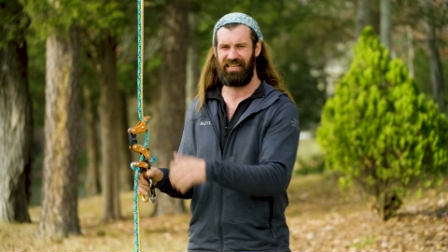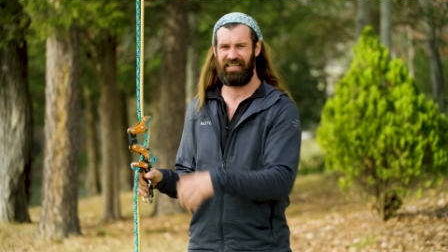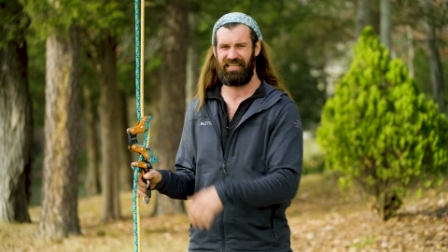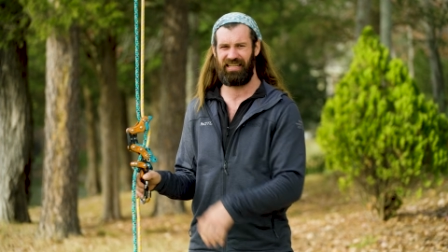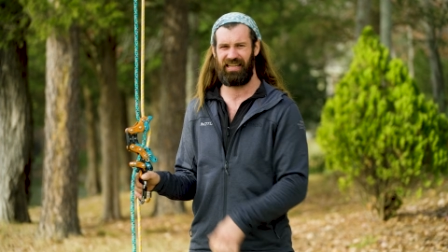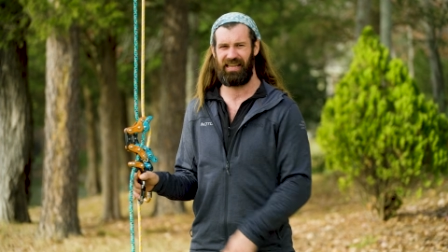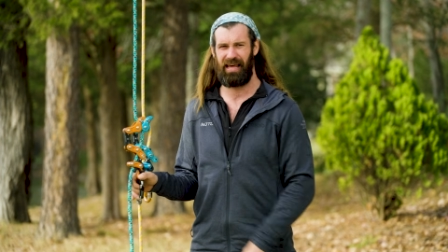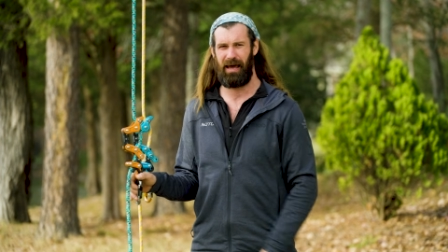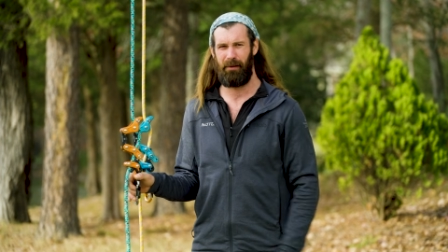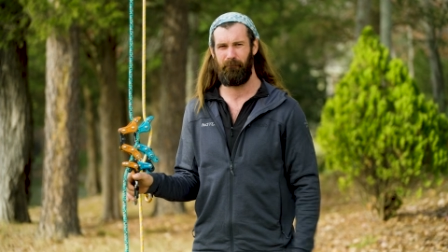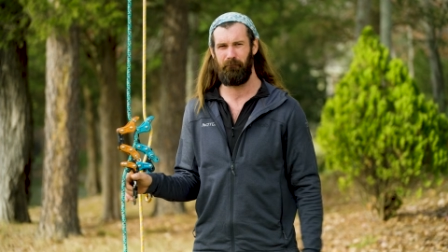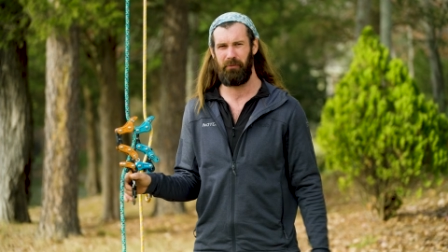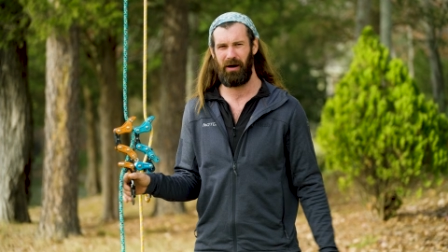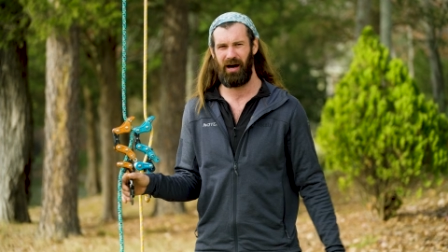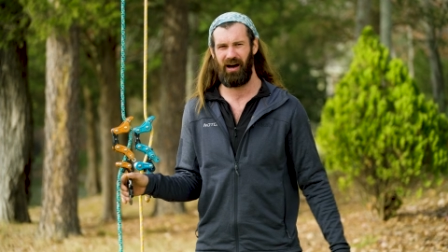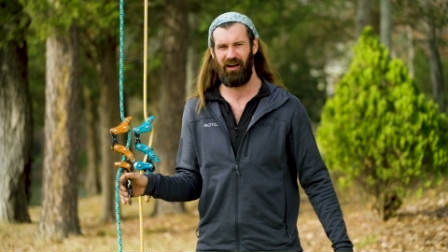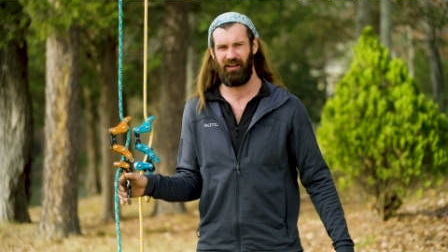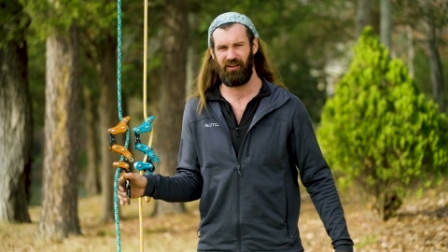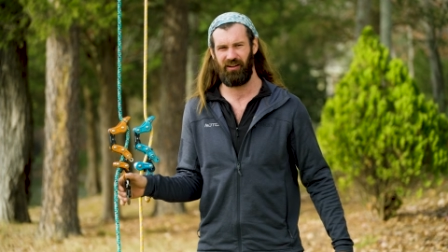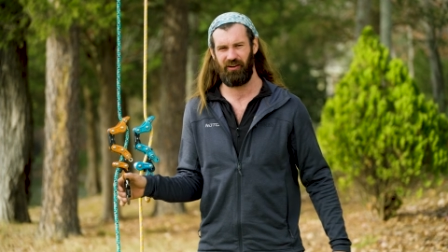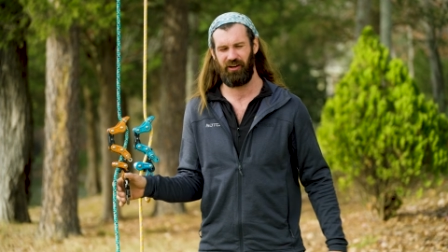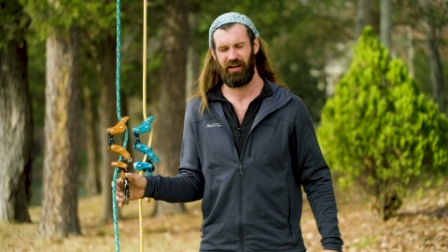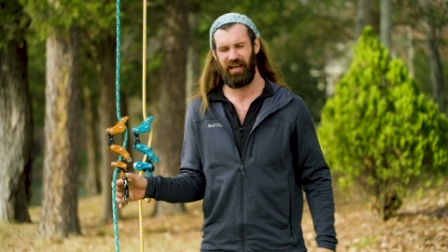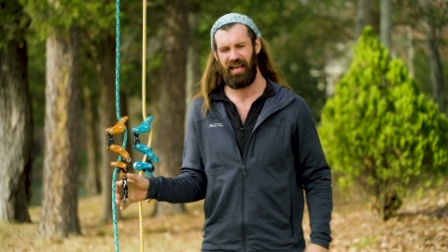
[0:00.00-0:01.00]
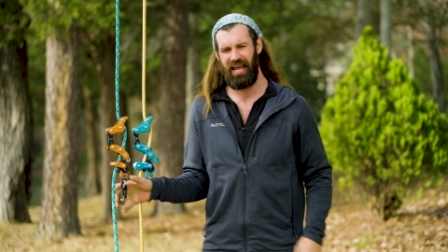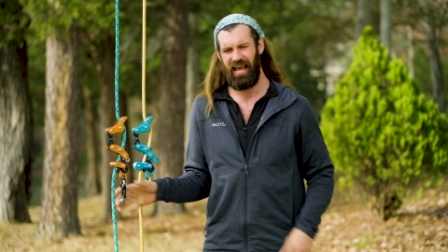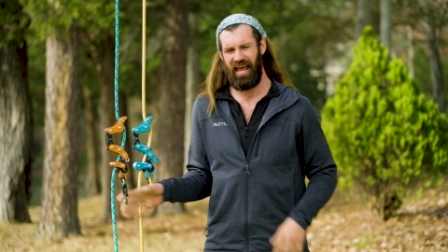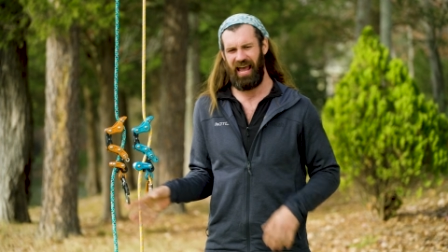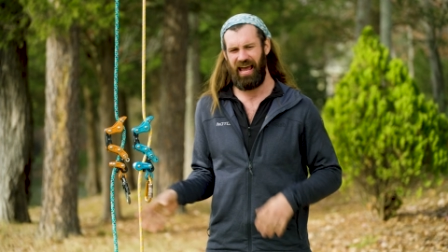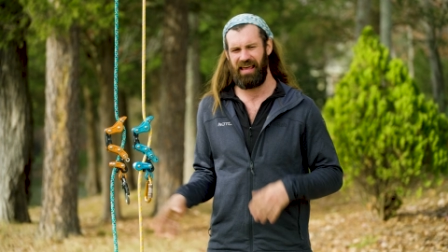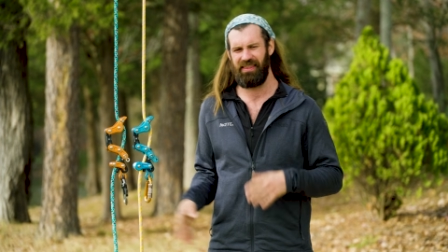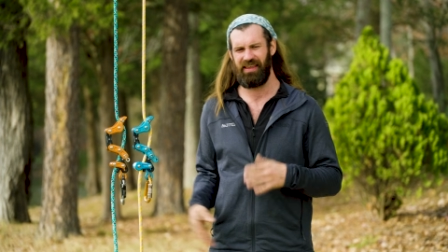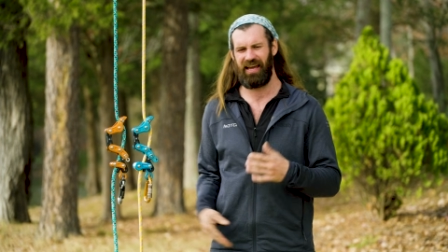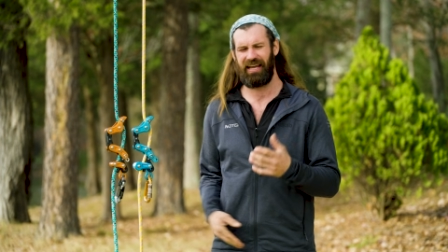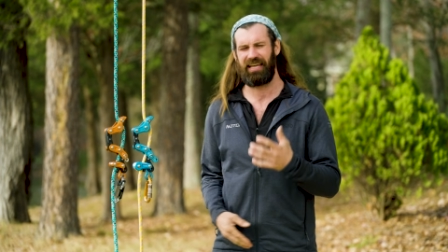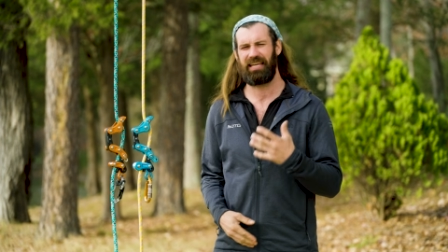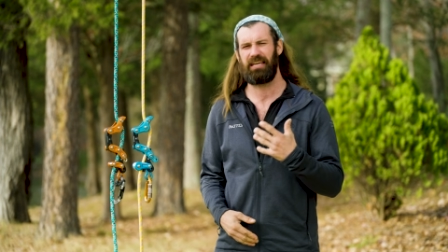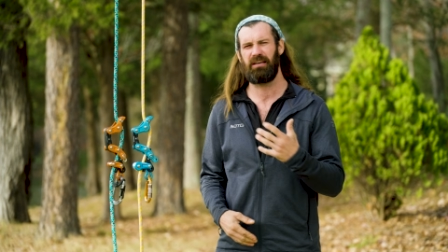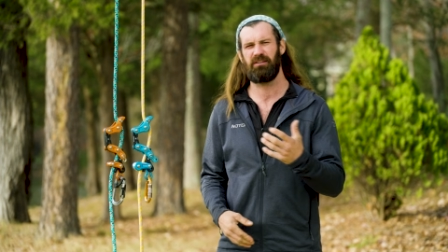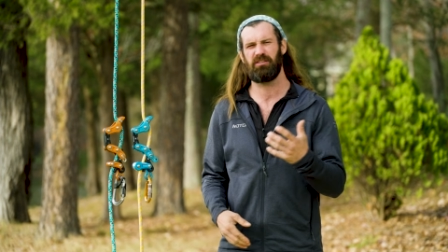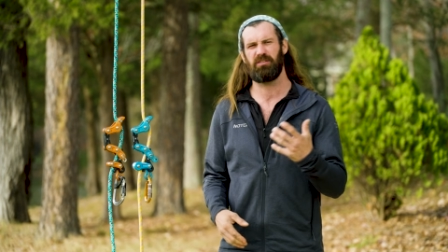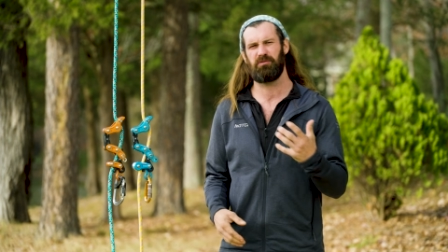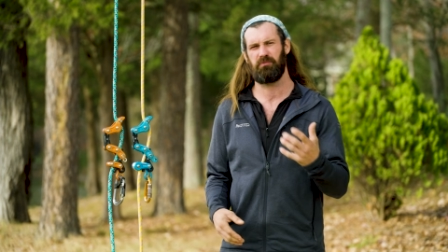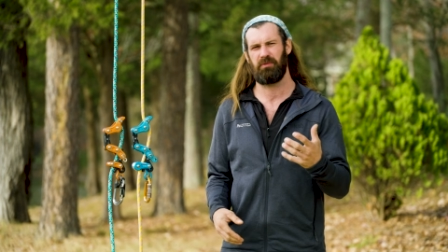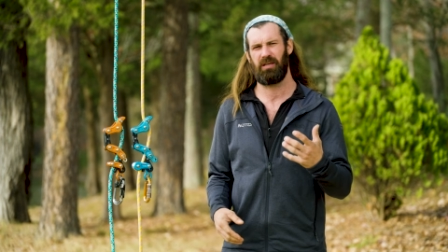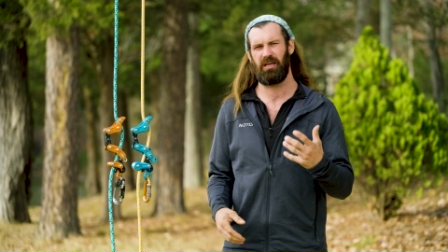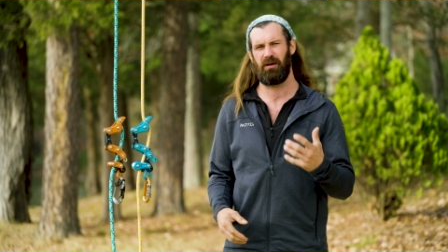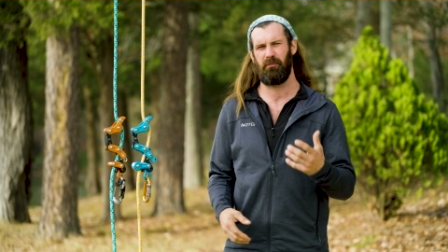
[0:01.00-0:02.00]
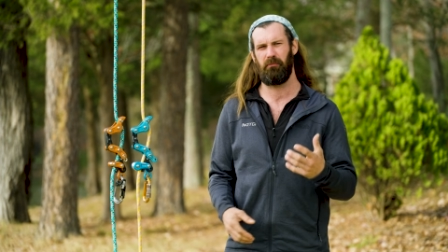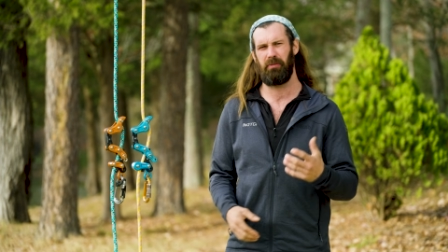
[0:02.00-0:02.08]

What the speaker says: into that bollard. And that gives me a